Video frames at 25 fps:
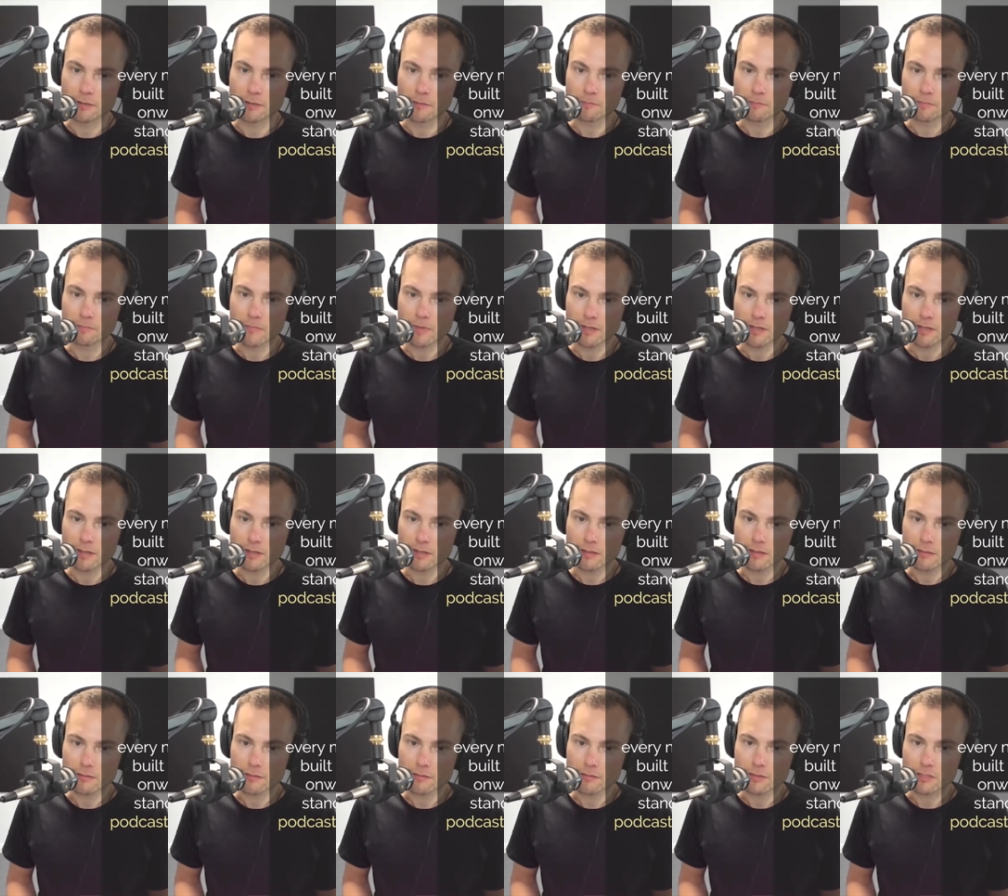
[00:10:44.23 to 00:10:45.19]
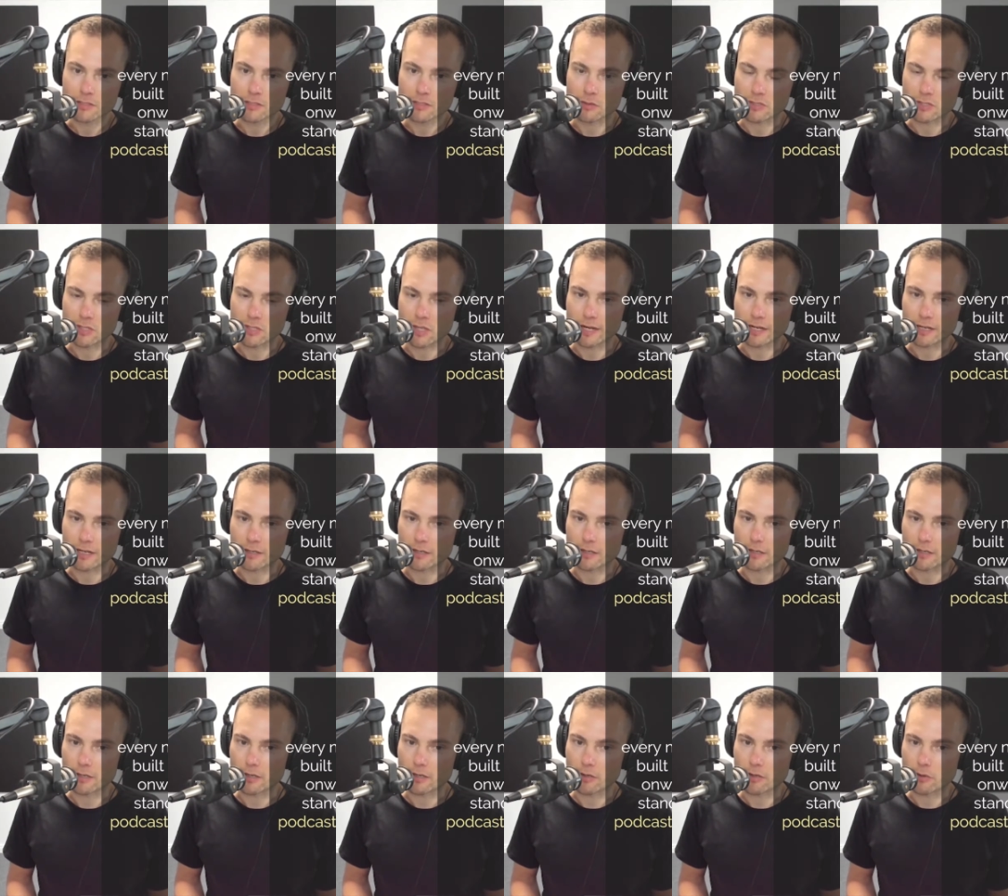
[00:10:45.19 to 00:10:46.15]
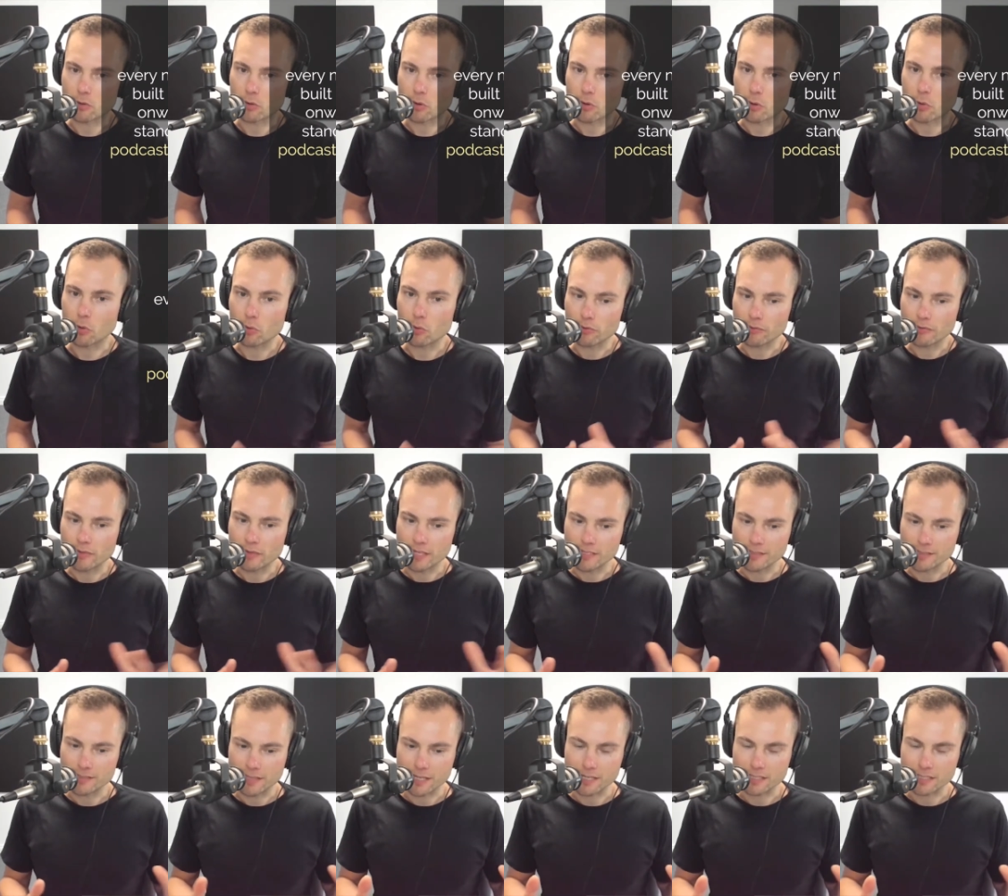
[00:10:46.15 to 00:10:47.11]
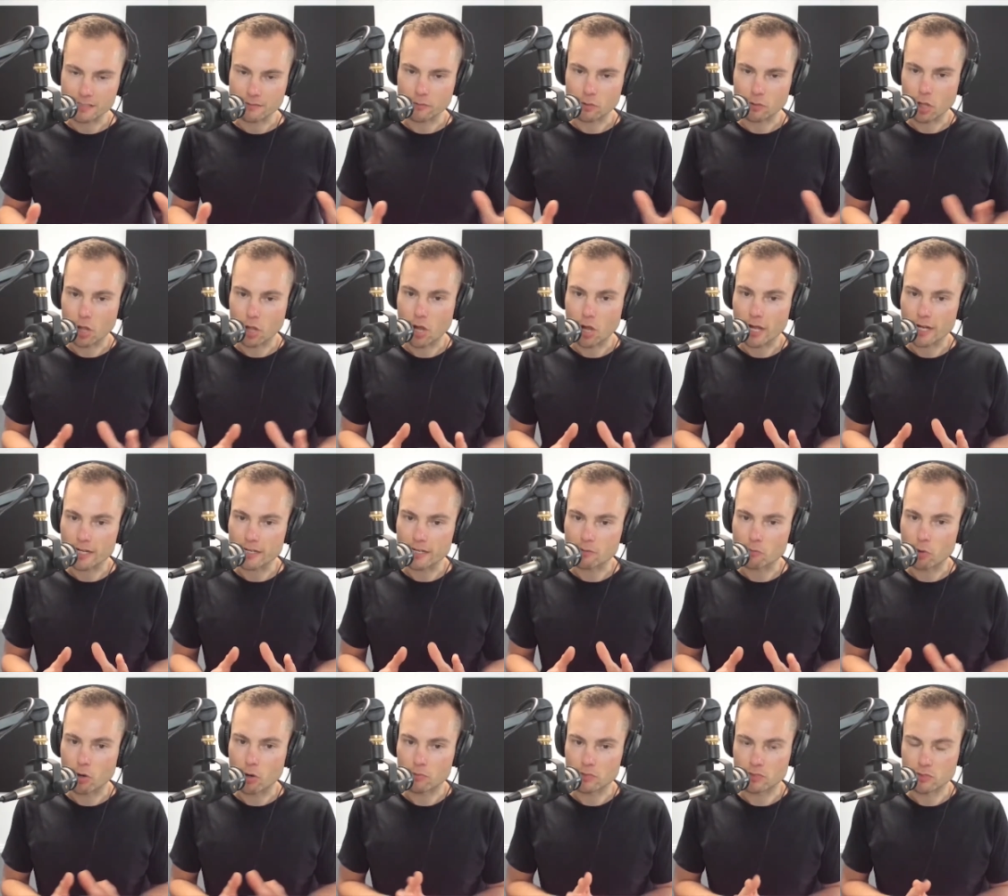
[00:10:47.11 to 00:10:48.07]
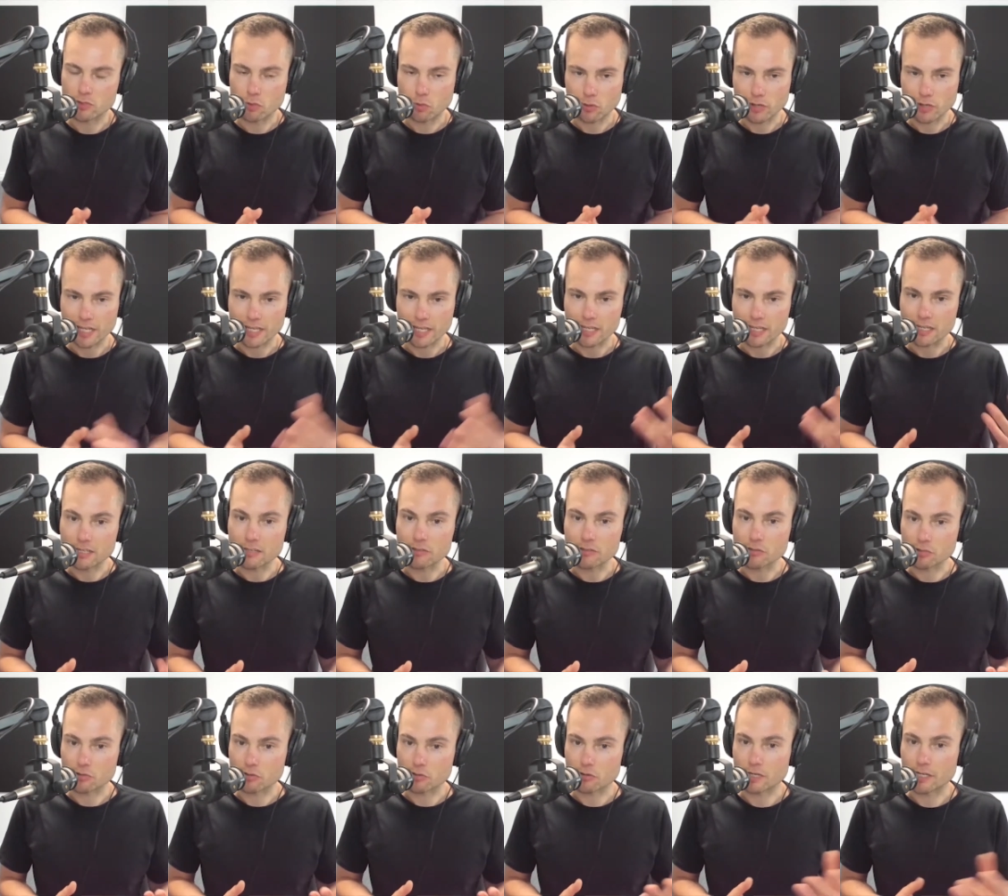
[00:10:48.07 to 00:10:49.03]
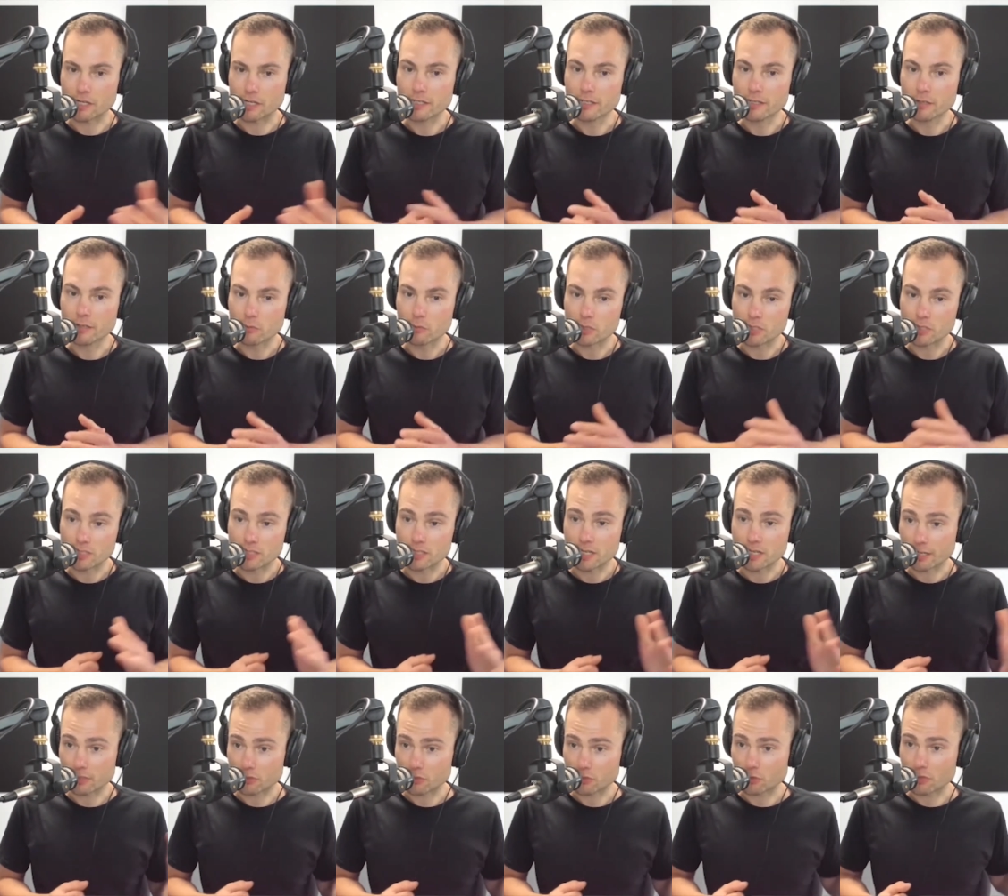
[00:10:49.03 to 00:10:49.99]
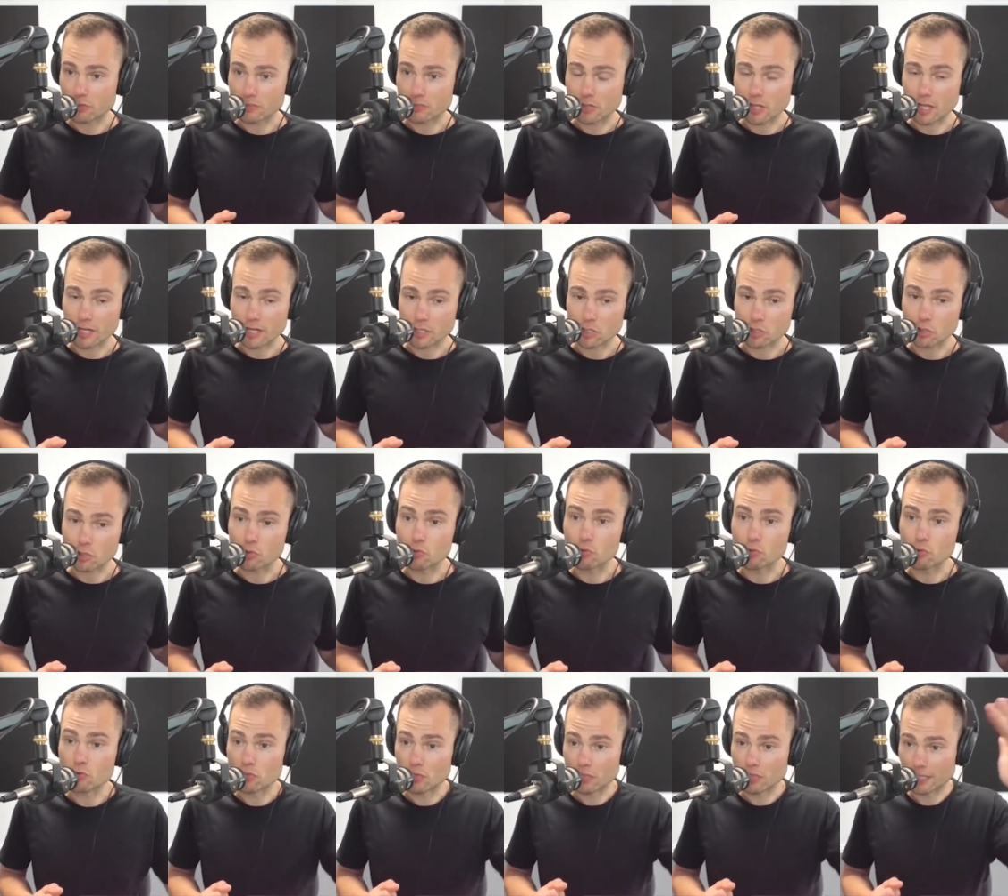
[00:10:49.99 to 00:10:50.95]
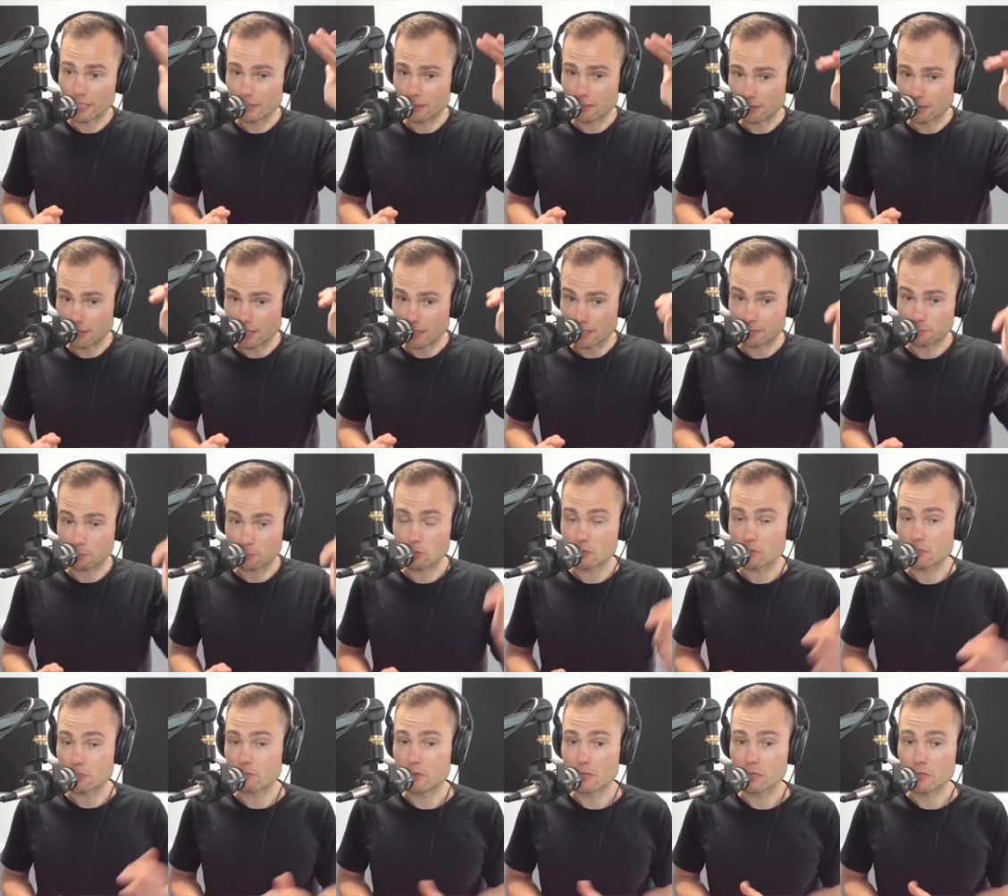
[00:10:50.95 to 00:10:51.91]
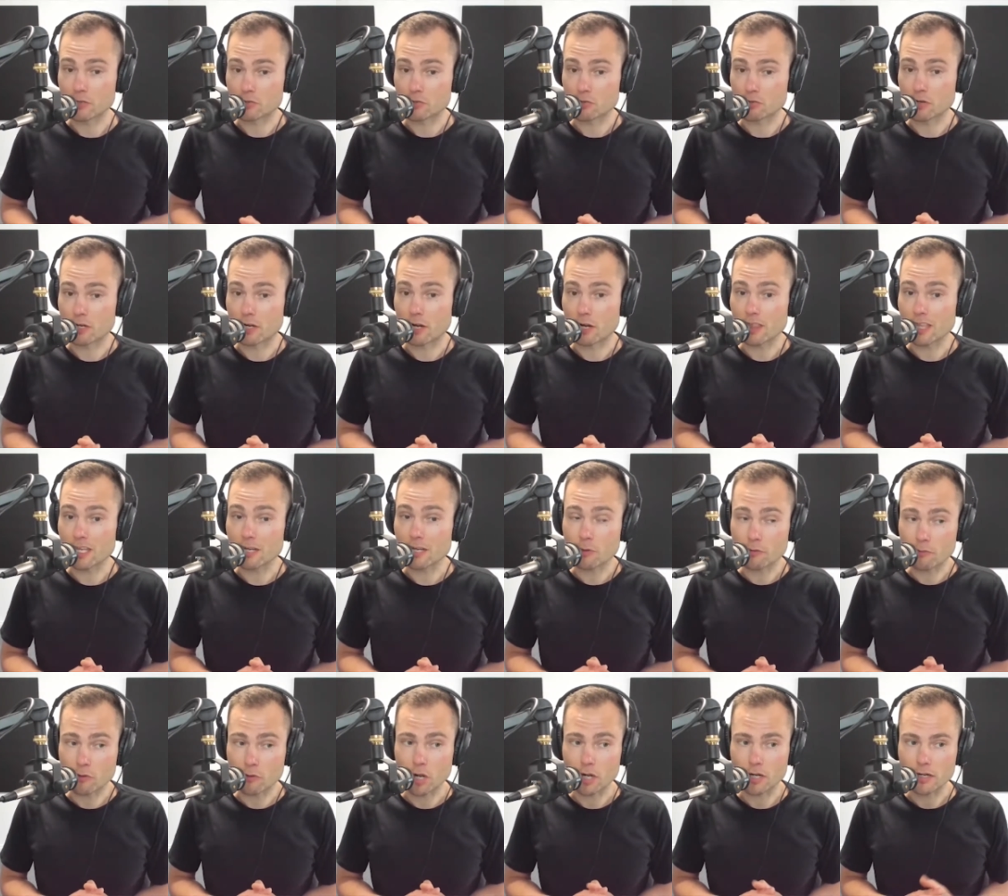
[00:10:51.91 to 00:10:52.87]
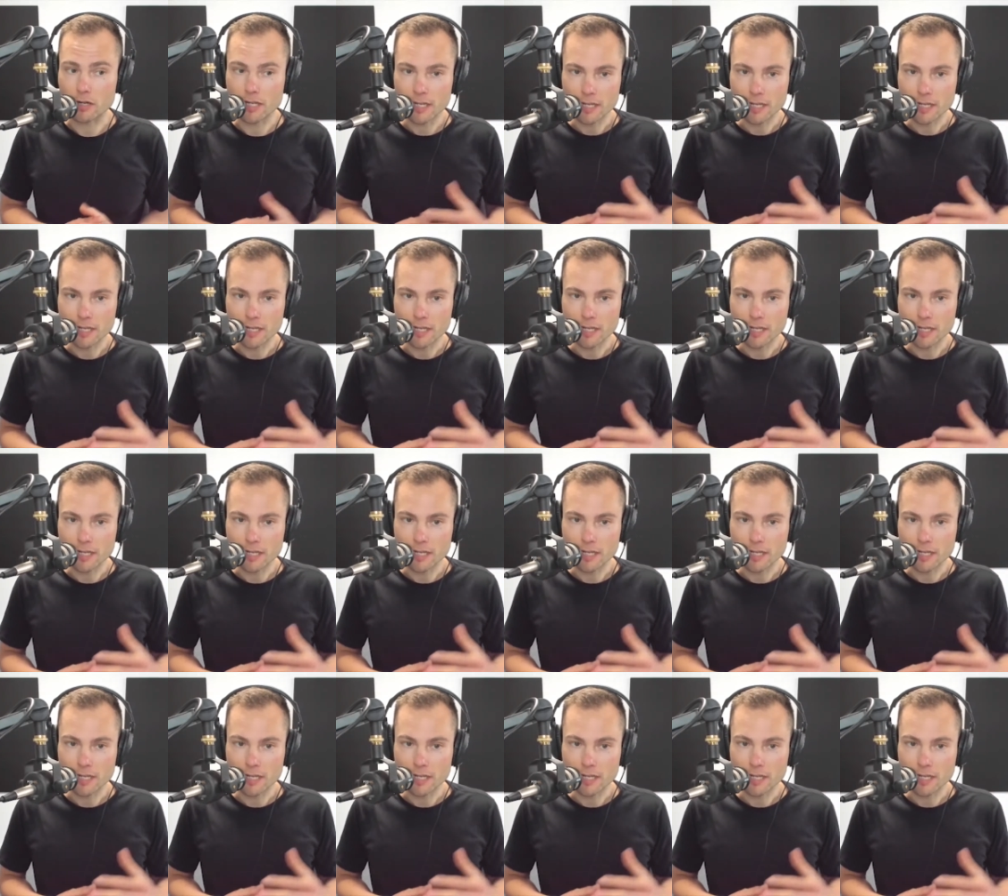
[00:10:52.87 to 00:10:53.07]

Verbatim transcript: Mm. So it's like all of these things are behind in what was already an industry which is going to turn into like a hugely explosive industry. And I think we've got